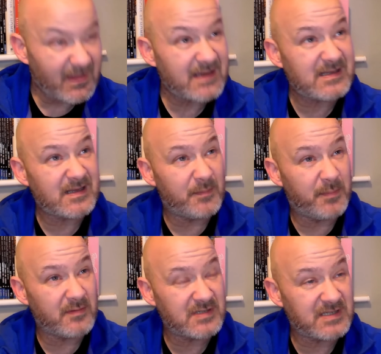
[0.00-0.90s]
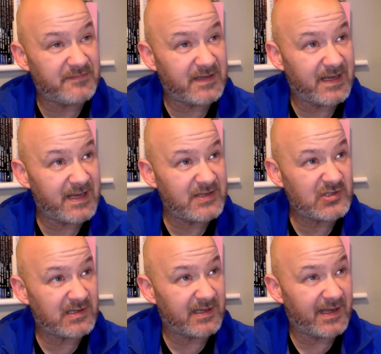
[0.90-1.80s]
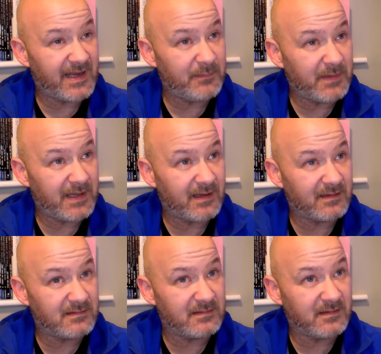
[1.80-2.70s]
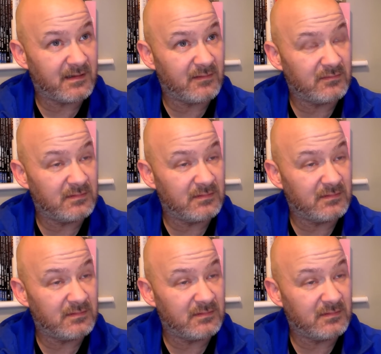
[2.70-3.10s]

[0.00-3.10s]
It's like a pontification at game, isn't it? You know.